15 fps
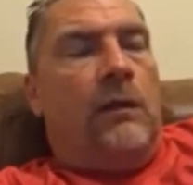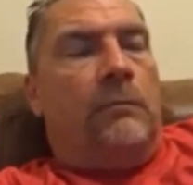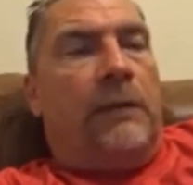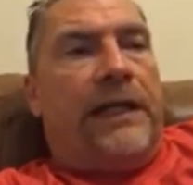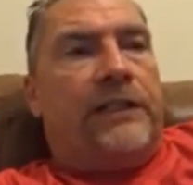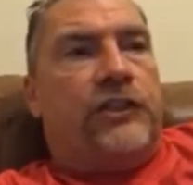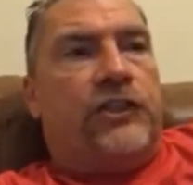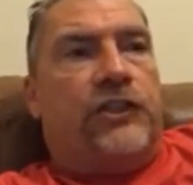
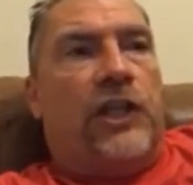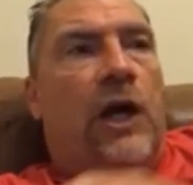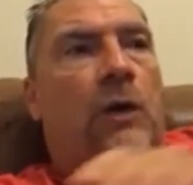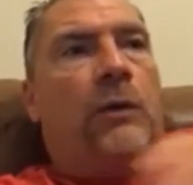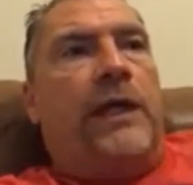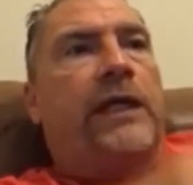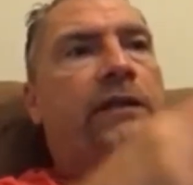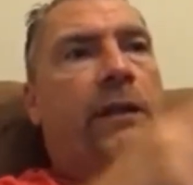by
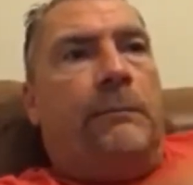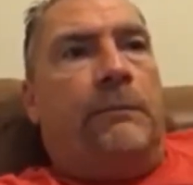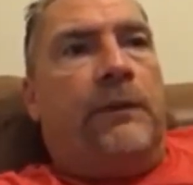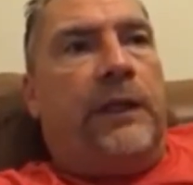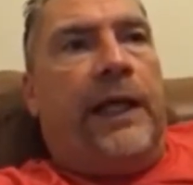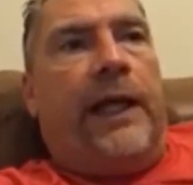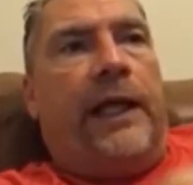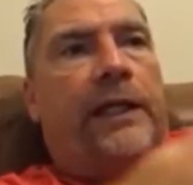showing the
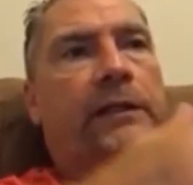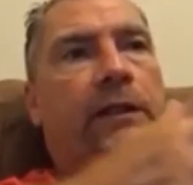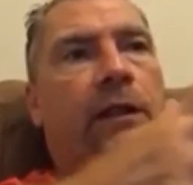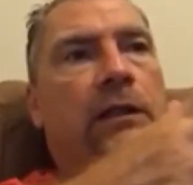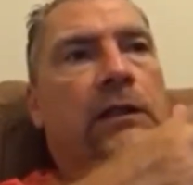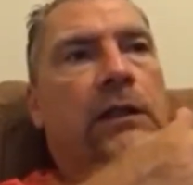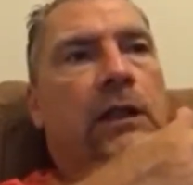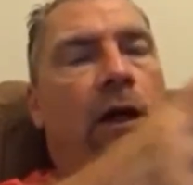plan
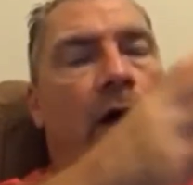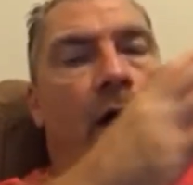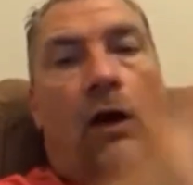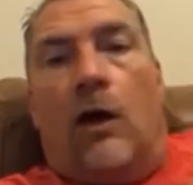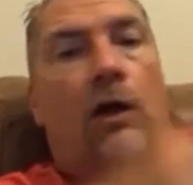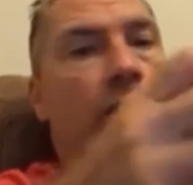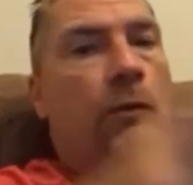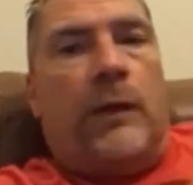
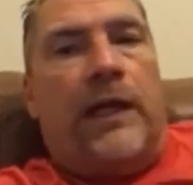all the